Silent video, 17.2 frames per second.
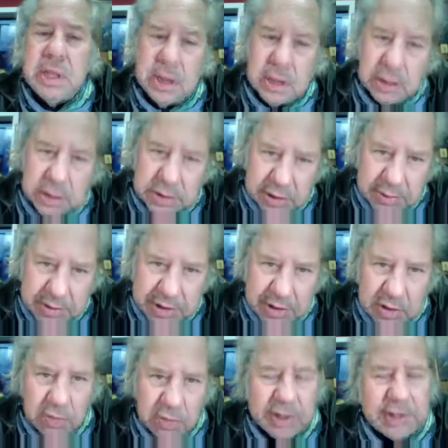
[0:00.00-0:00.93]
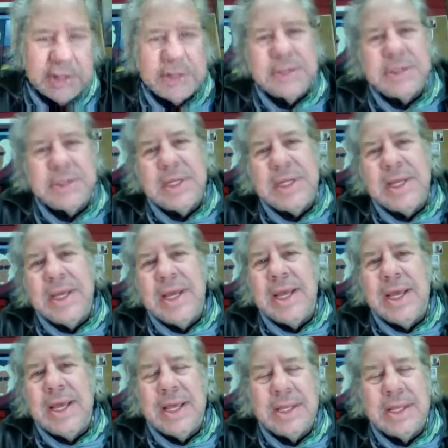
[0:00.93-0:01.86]
There's going to be a quiz.
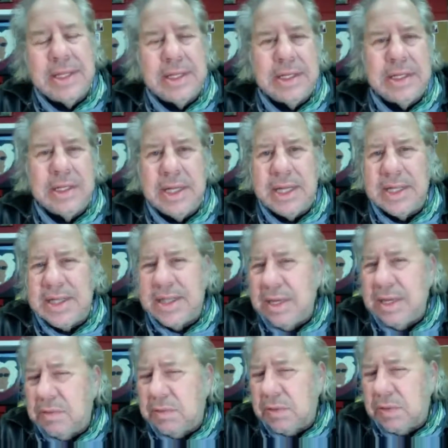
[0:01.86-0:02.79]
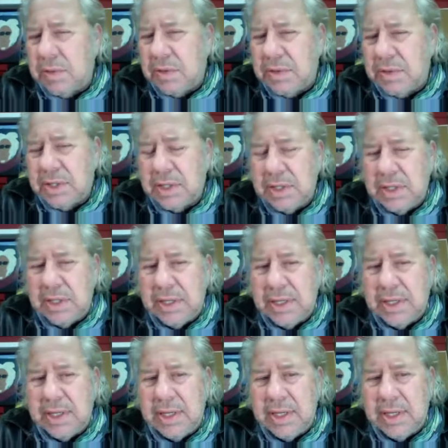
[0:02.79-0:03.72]
And then I think we're on the
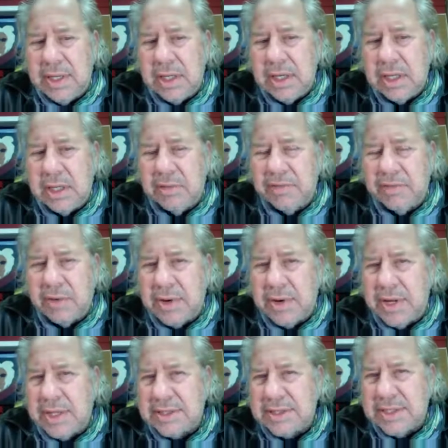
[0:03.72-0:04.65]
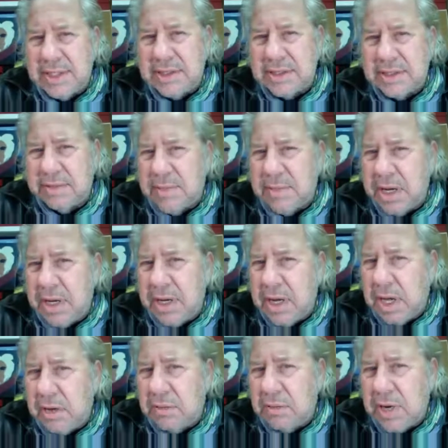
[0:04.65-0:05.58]
ending of our essays. Am I
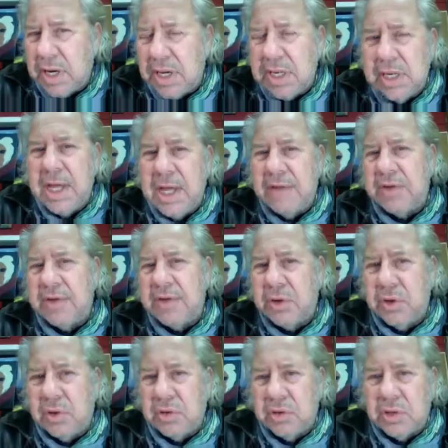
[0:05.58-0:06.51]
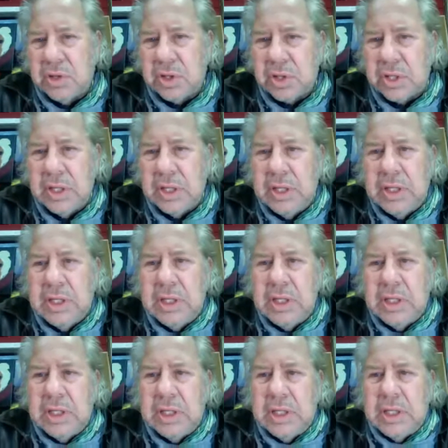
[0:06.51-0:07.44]
not right? I have to go look.
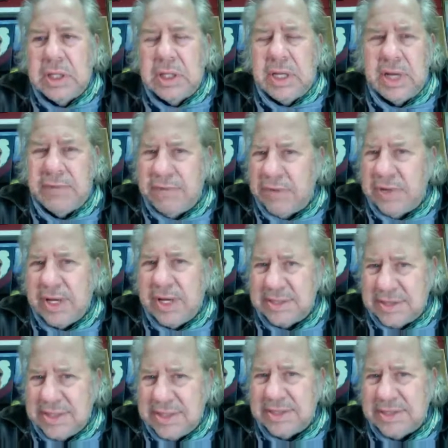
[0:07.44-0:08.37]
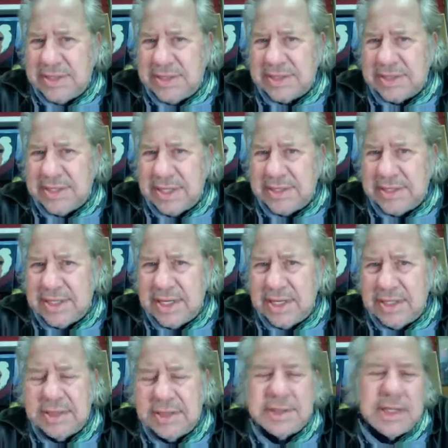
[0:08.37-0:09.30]
Have you guys done 6
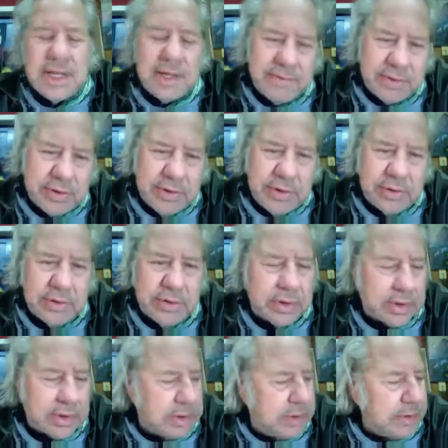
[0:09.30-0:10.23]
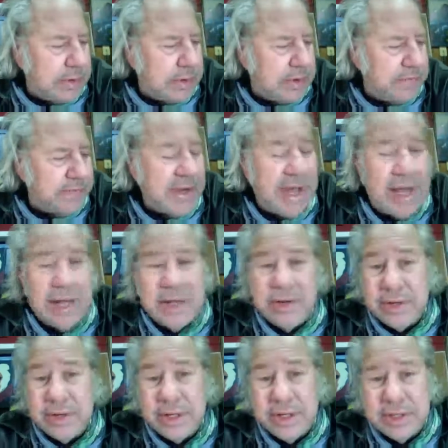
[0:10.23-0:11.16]
essays? I have to go look. If not,
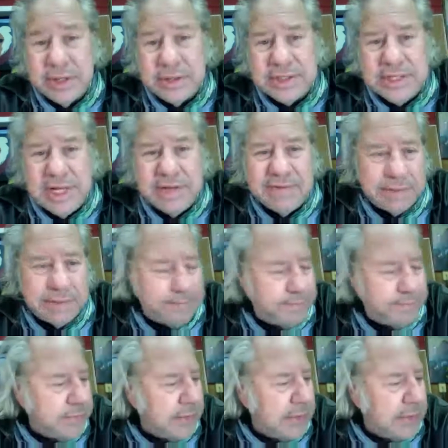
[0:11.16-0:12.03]
you're going to do 7.